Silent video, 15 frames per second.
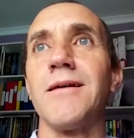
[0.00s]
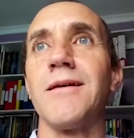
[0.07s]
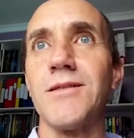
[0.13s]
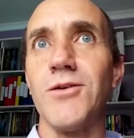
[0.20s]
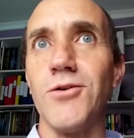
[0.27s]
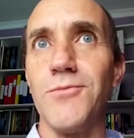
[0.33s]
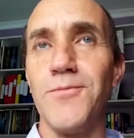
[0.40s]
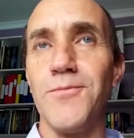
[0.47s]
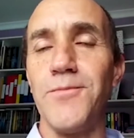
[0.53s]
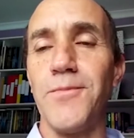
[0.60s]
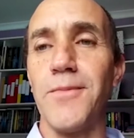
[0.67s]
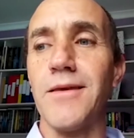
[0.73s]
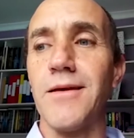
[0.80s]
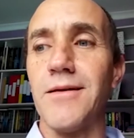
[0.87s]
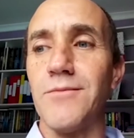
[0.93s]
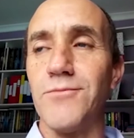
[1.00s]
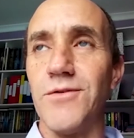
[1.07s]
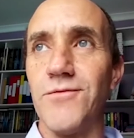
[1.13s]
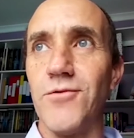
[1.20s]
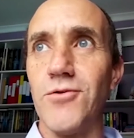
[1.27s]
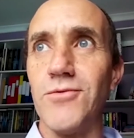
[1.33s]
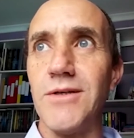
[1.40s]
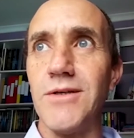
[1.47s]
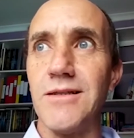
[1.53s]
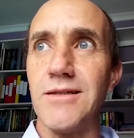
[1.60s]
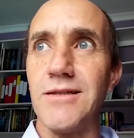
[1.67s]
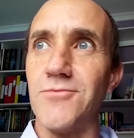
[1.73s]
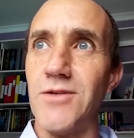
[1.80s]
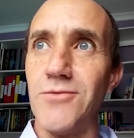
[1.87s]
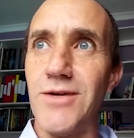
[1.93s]
So before we
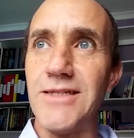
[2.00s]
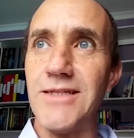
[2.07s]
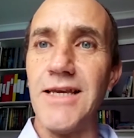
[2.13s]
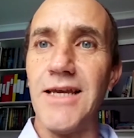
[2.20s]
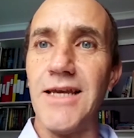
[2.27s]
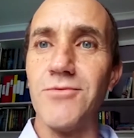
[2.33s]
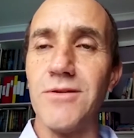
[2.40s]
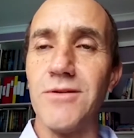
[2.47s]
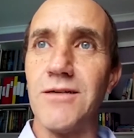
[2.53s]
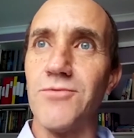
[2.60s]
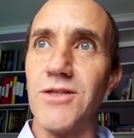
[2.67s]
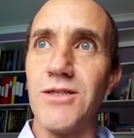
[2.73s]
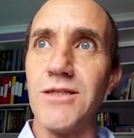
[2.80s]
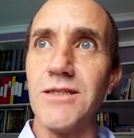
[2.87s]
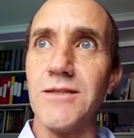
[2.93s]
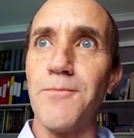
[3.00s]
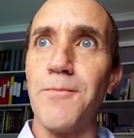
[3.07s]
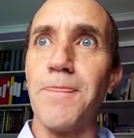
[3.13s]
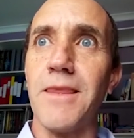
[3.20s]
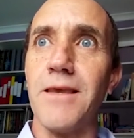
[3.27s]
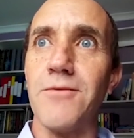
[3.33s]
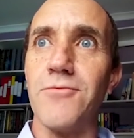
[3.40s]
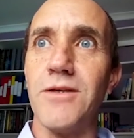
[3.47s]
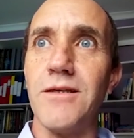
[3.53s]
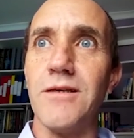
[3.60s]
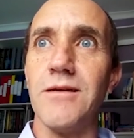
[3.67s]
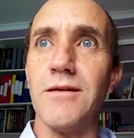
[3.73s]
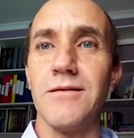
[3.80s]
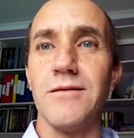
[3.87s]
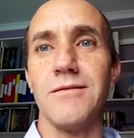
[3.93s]
went ahead with it,
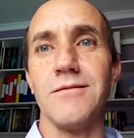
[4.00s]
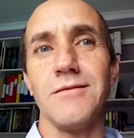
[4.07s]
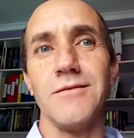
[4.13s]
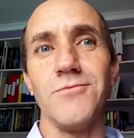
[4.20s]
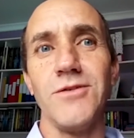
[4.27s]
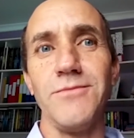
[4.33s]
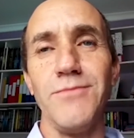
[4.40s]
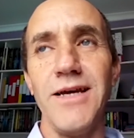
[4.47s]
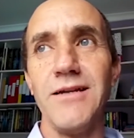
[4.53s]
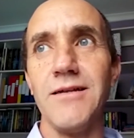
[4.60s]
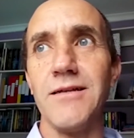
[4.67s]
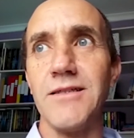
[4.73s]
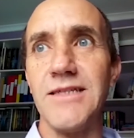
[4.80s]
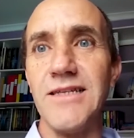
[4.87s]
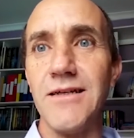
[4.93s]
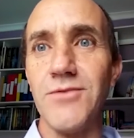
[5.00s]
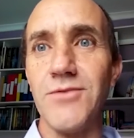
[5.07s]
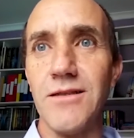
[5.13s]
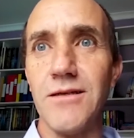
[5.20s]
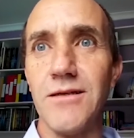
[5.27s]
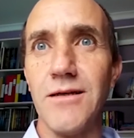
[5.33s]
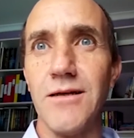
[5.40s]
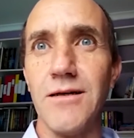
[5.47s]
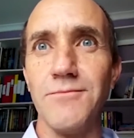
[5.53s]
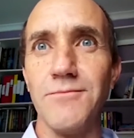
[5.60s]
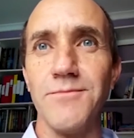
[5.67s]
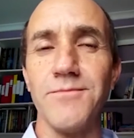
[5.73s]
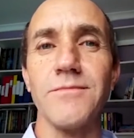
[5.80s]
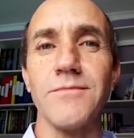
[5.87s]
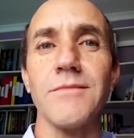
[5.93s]
we made a deal with the
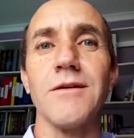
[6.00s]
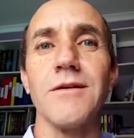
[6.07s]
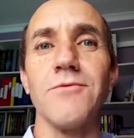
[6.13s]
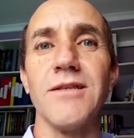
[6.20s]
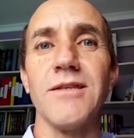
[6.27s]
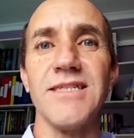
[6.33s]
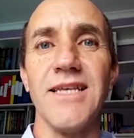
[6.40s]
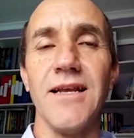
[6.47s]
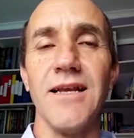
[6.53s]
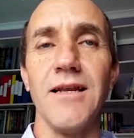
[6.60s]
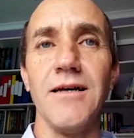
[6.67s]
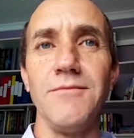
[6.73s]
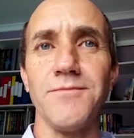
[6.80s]
seller.